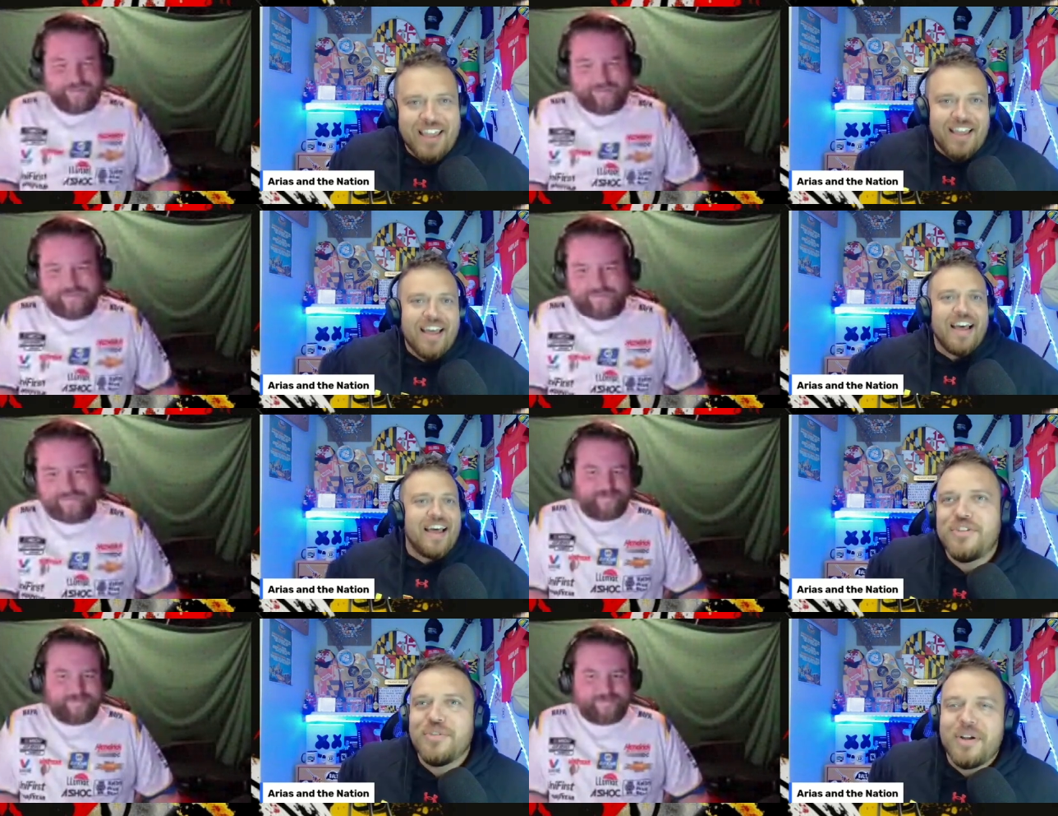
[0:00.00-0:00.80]
Speaker 1: a
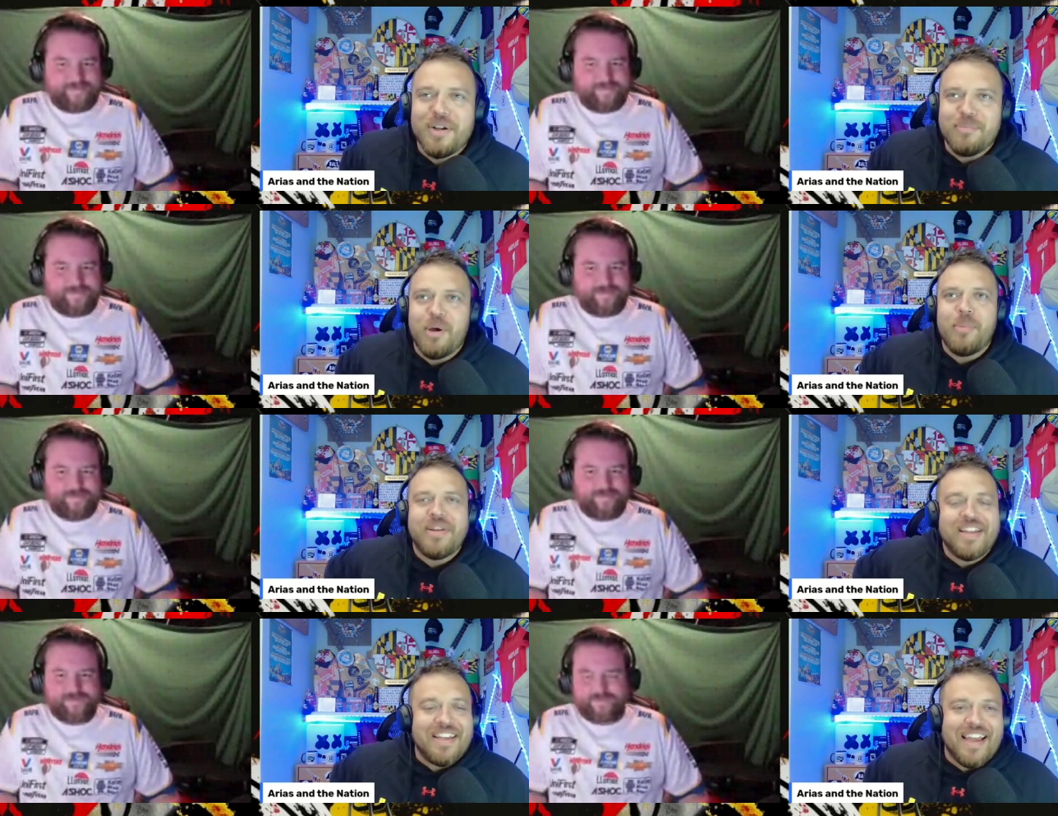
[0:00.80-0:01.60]
drug
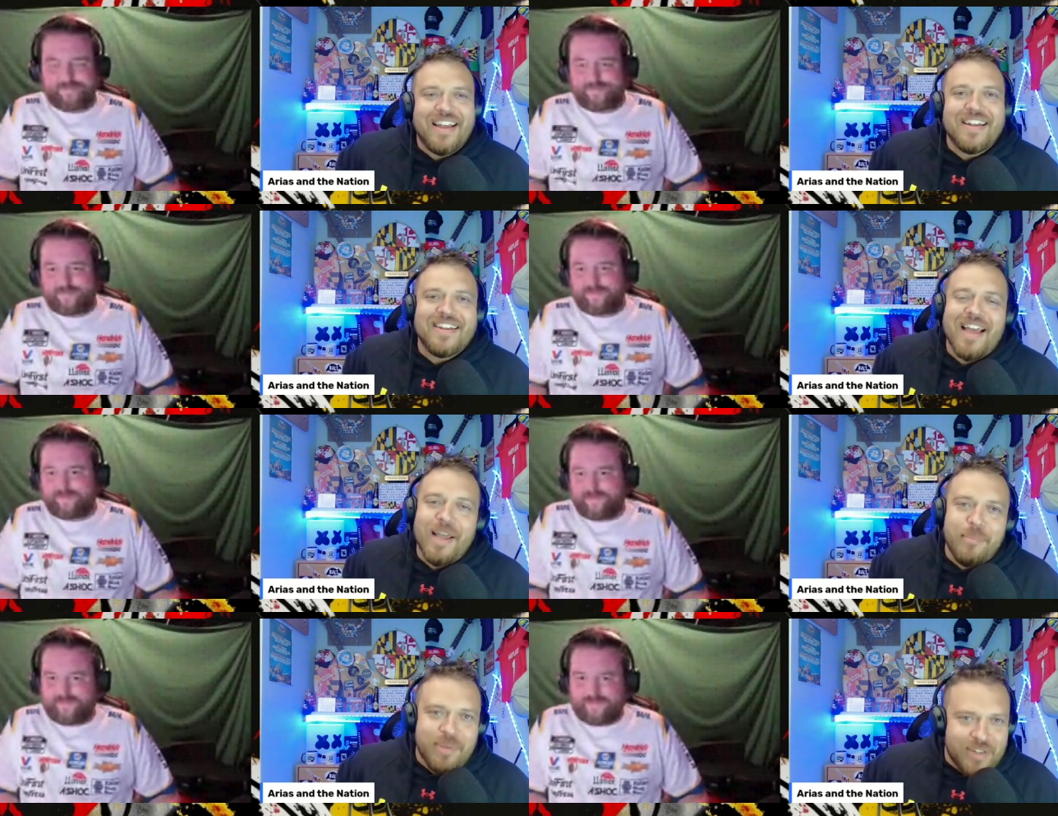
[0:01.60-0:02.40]
moment, he had a
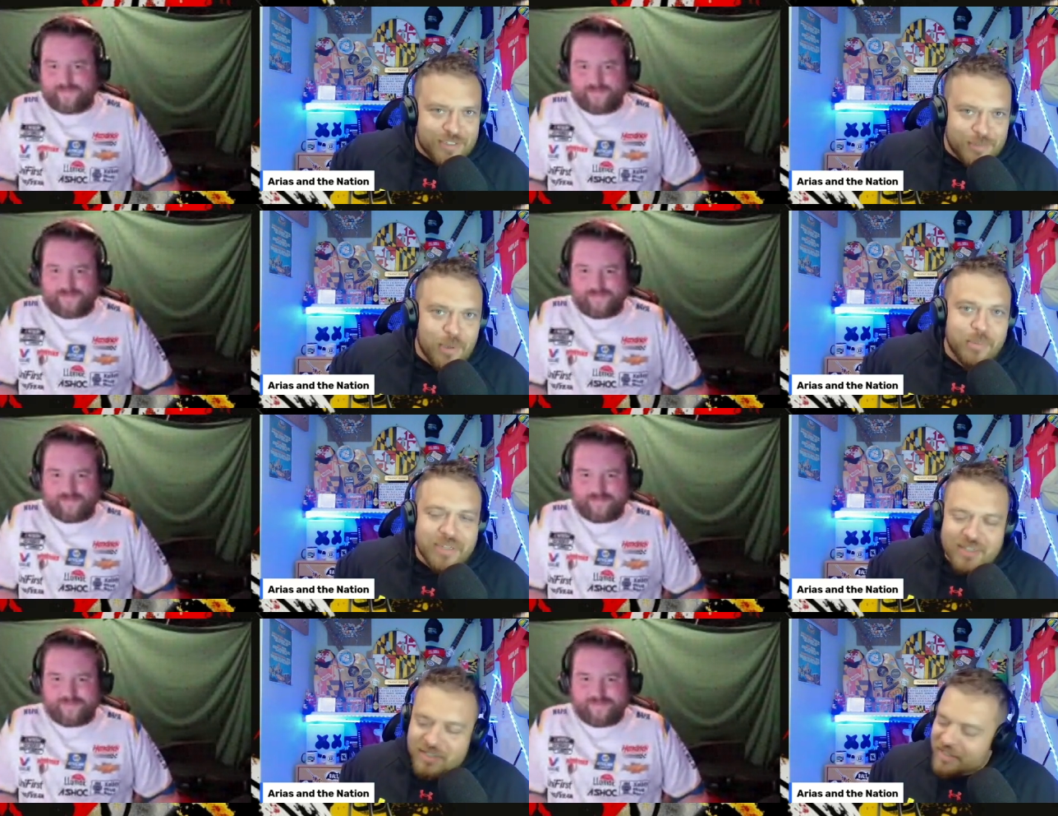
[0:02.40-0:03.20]
diabetes
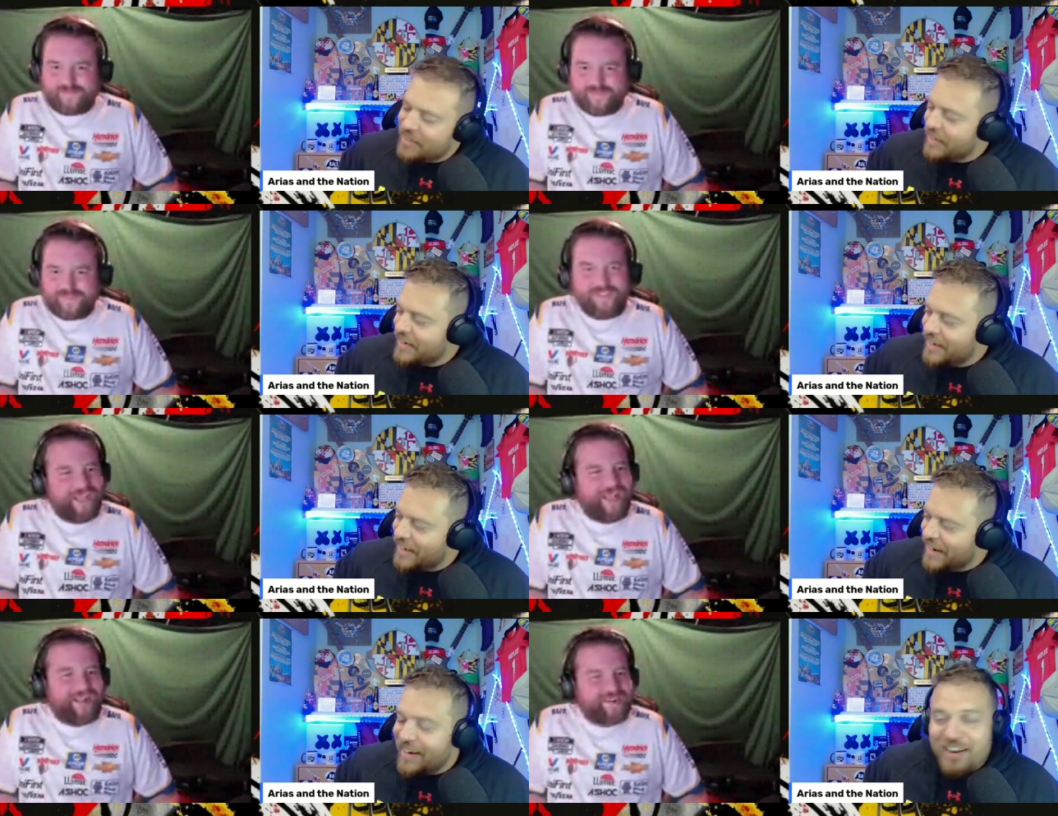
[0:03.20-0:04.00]
moment.
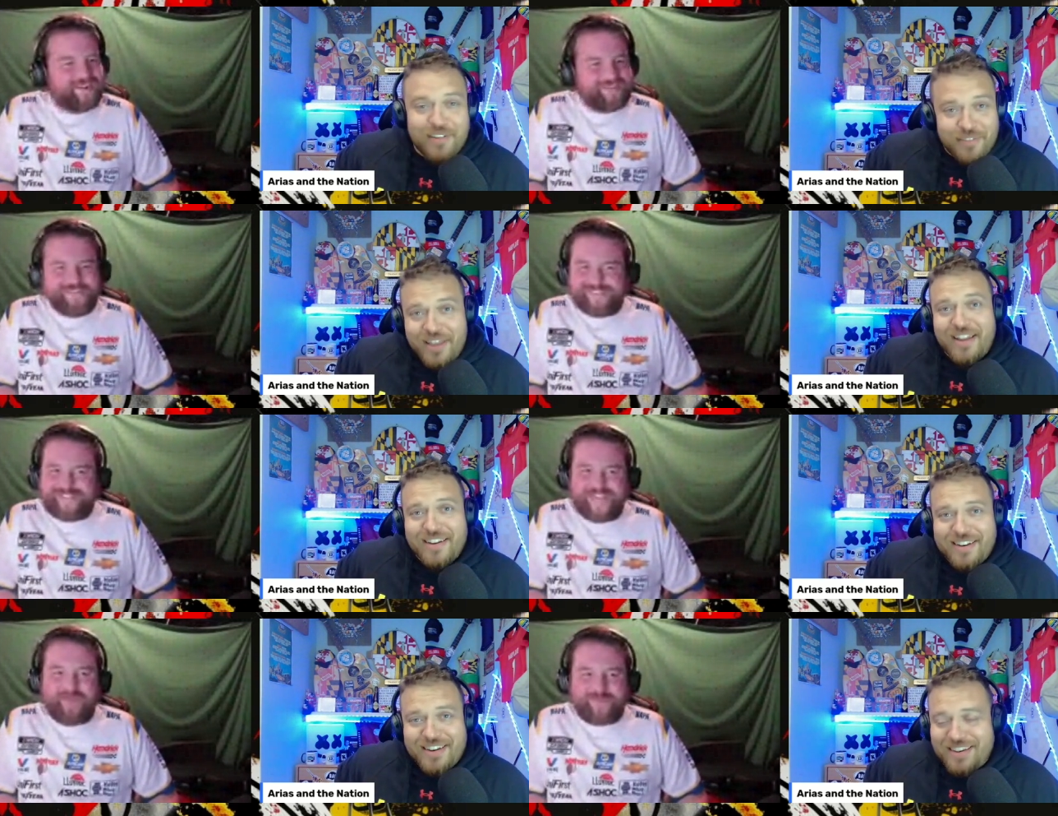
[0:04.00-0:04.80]
Yeah, I love
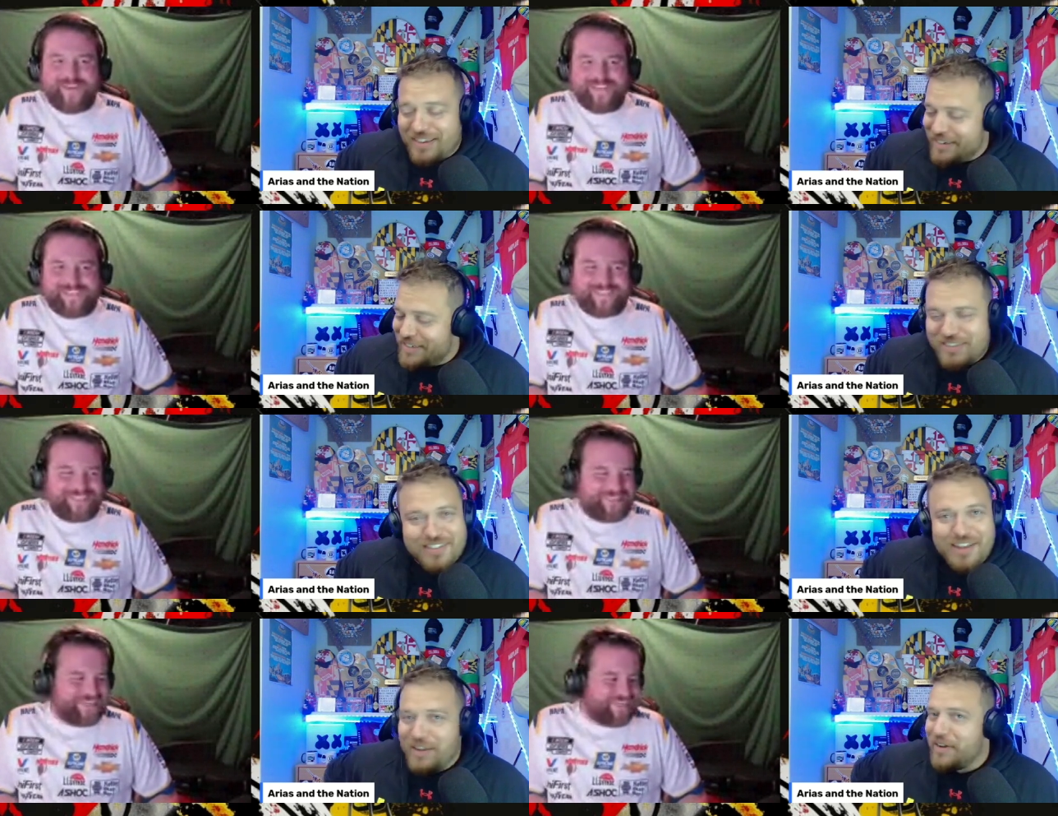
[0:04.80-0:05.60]
that. Diabetes.
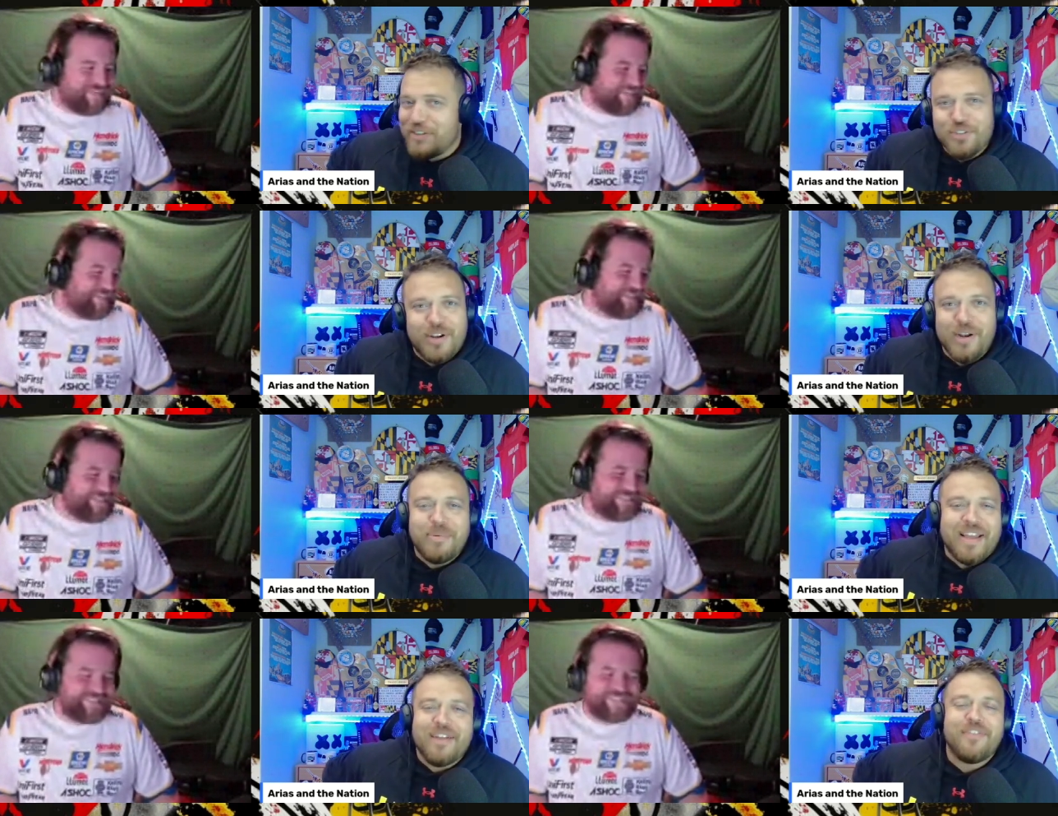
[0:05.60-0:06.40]
Just straight
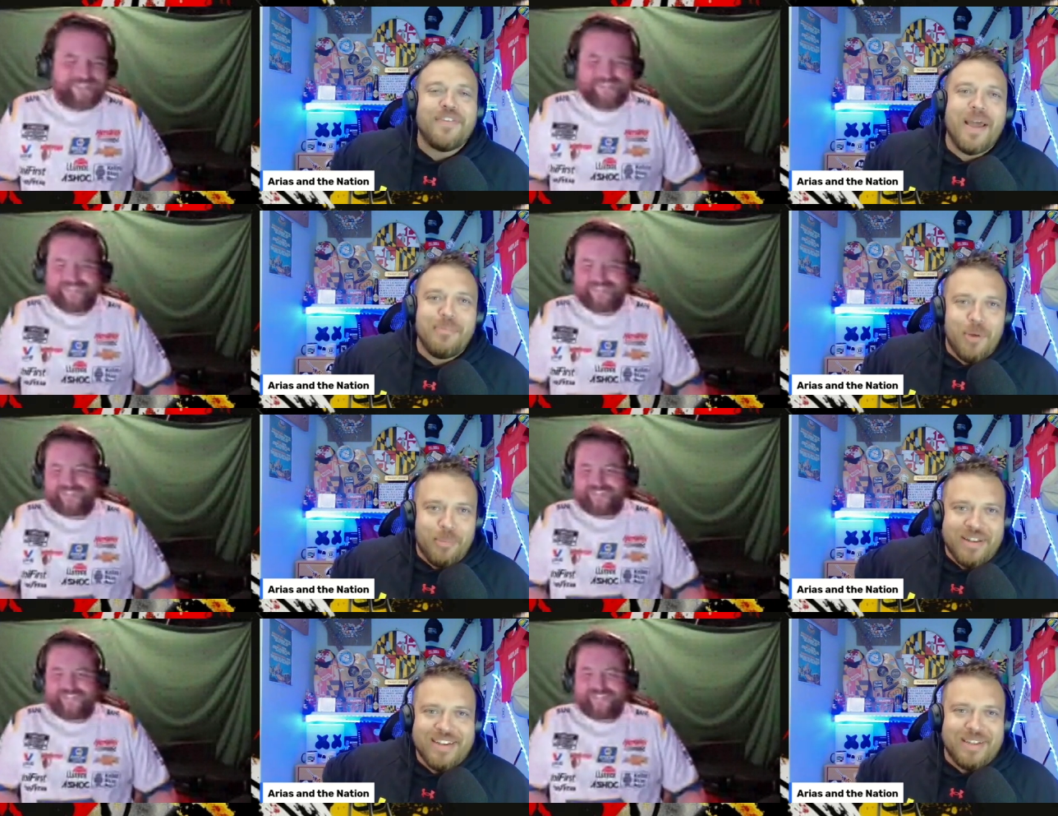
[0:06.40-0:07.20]
up, he had a fat
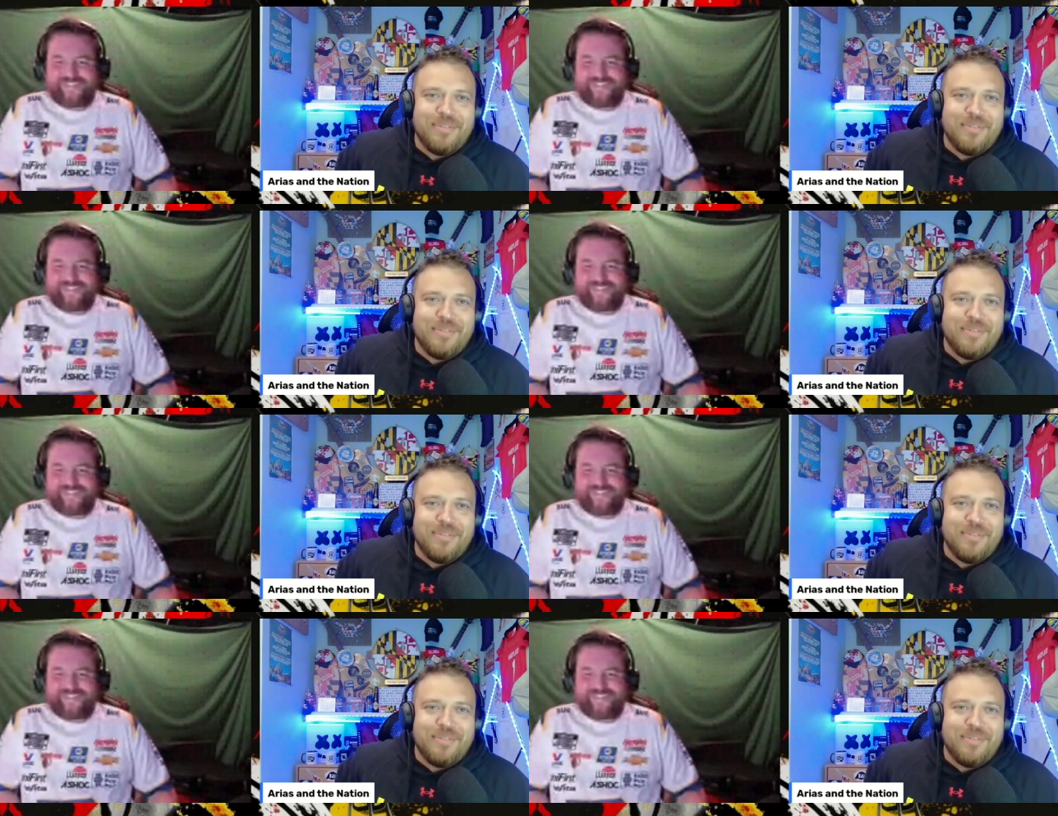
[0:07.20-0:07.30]
moment.